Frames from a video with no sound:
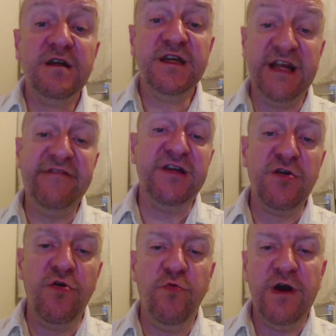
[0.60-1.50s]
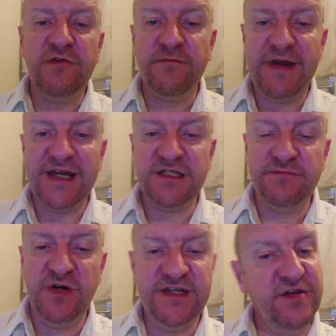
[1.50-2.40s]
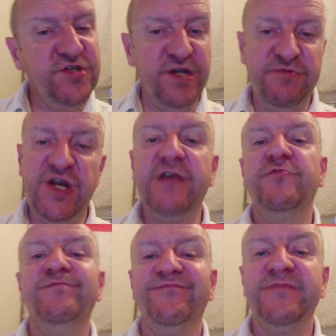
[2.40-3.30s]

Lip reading: Good evening all, welcome back to my YouTube channel.